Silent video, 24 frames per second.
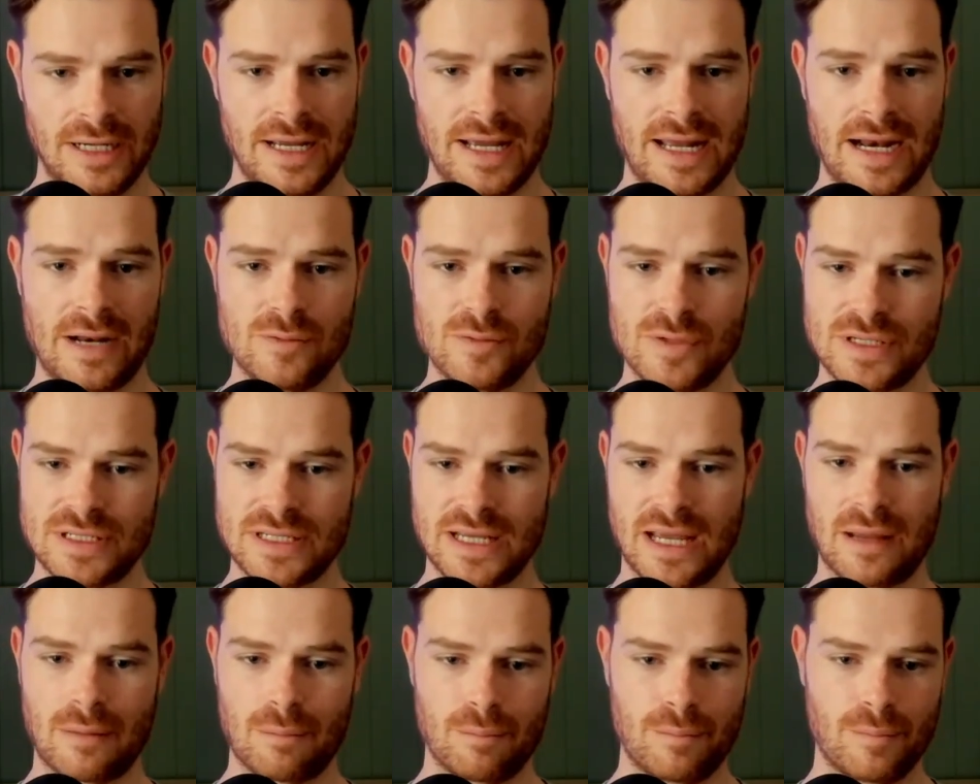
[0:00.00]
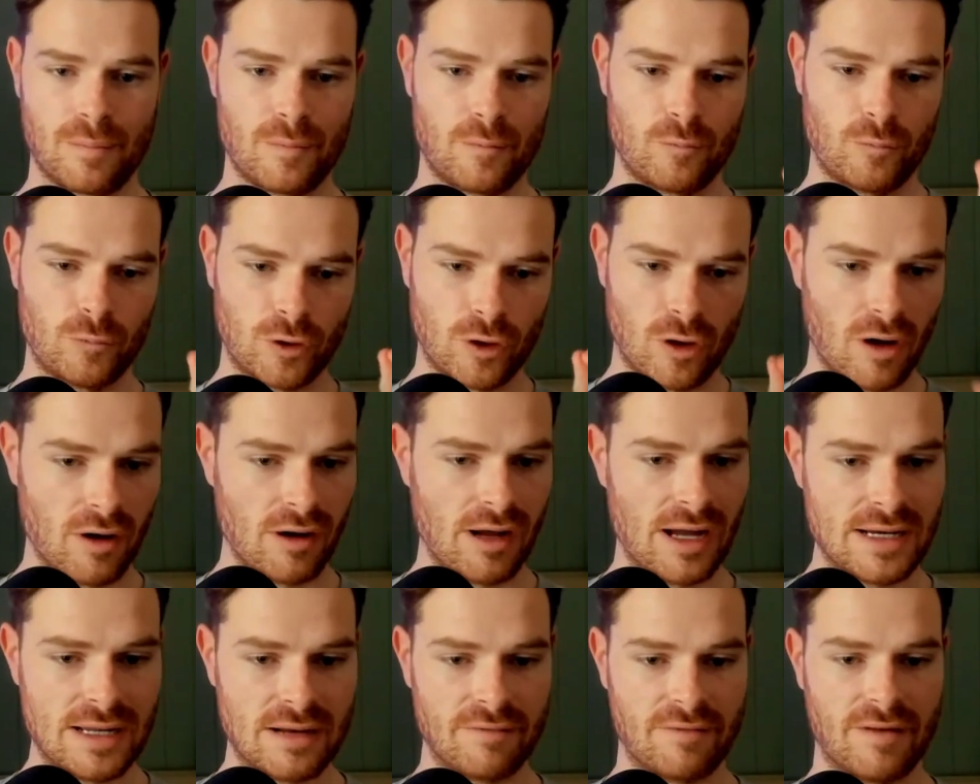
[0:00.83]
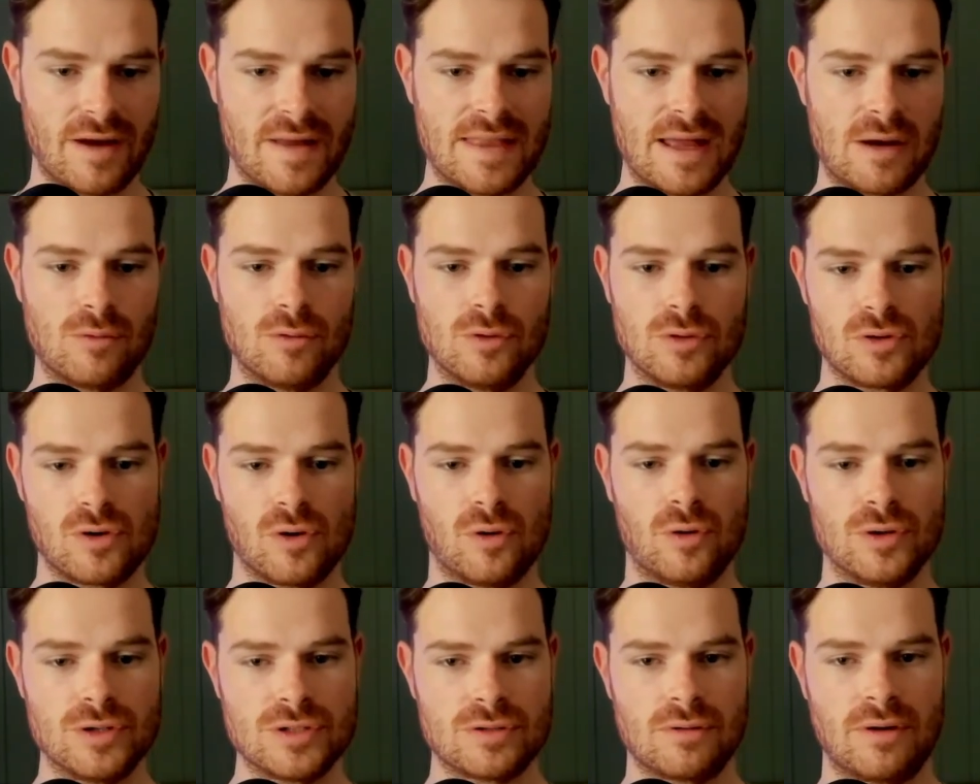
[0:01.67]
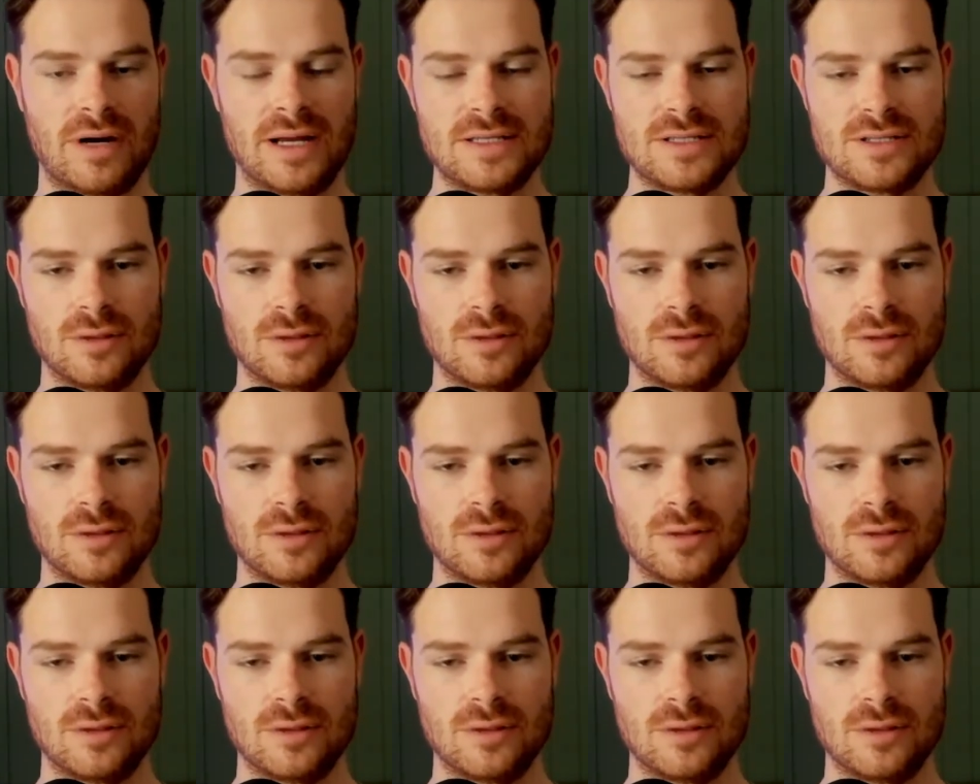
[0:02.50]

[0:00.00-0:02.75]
And I'm just saying, got to identify that root cause, right?